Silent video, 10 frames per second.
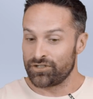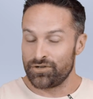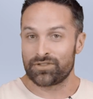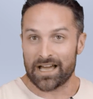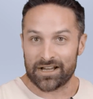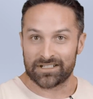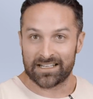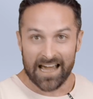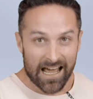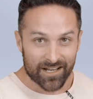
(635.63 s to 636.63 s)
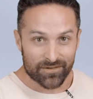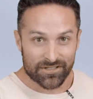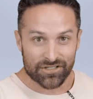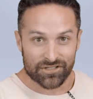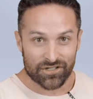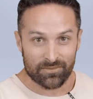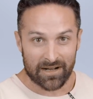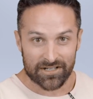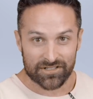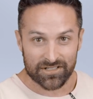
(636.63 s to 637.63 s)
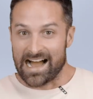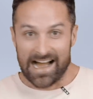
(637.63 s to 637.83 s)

2000 calories is too much.